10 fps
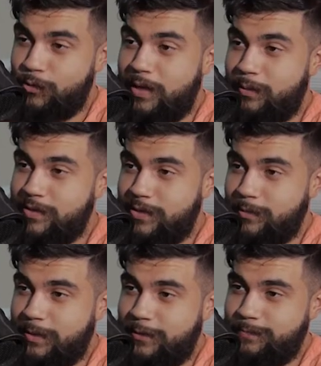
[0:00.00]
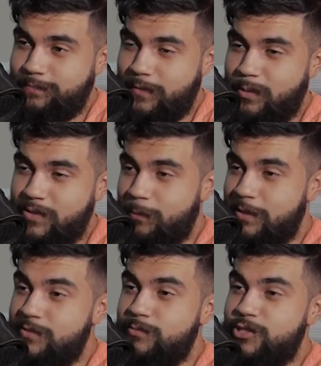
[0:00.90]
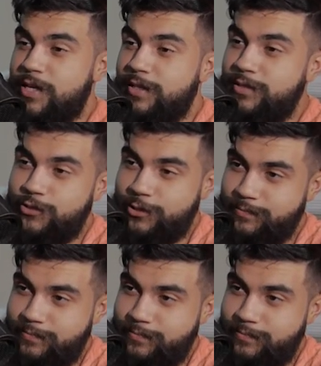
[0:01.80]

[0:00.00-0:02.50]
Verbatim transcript: know what I want to talk about? What do you want to talk, talk about? about? some change.